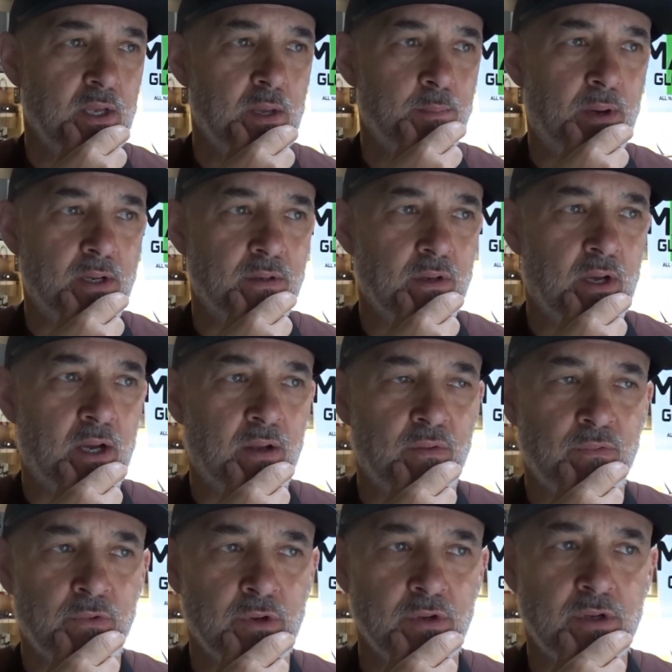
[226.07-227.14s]
But
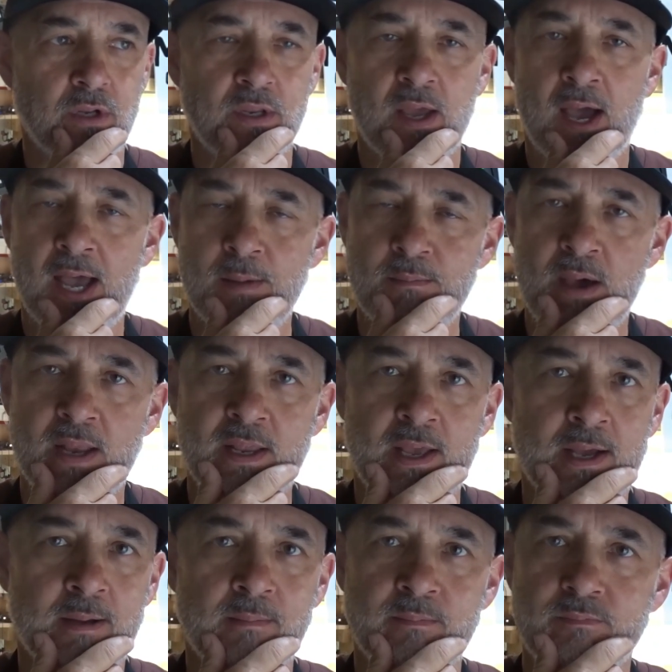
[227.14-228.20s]
real good guy. Met
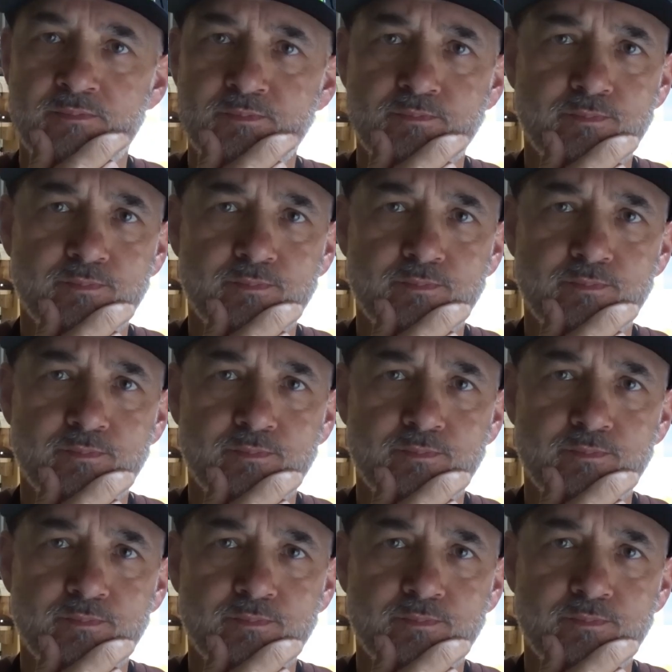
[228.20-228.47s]
him.